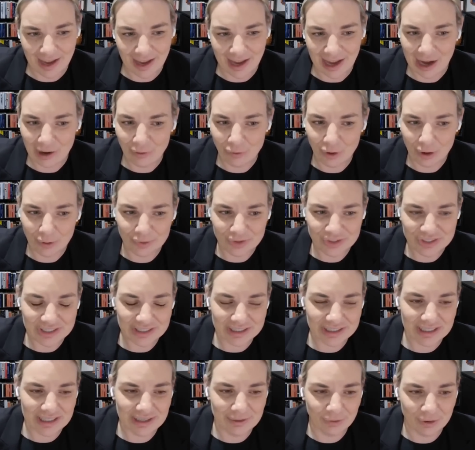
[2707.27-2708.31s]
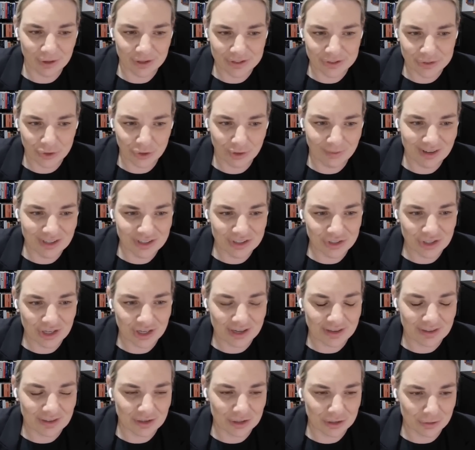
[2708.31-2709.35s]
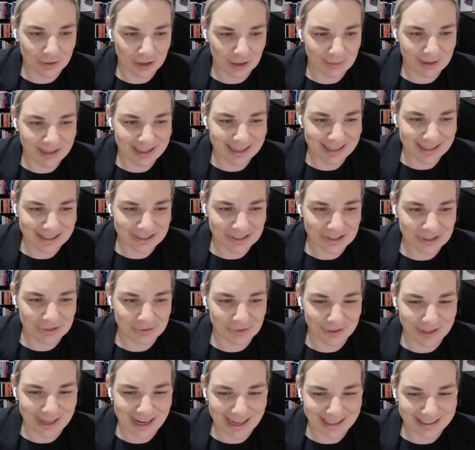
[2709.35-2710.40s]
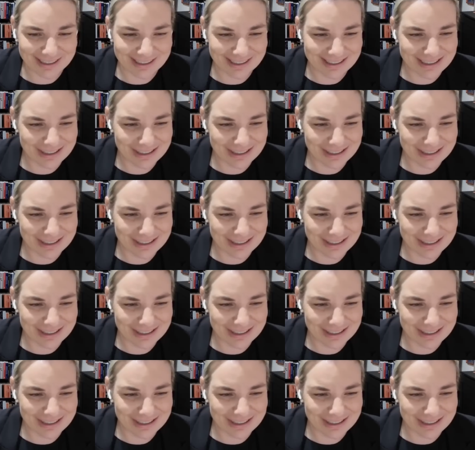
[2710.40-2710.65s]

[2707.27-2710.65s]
what was clear was almost none of those recommendations were enacted.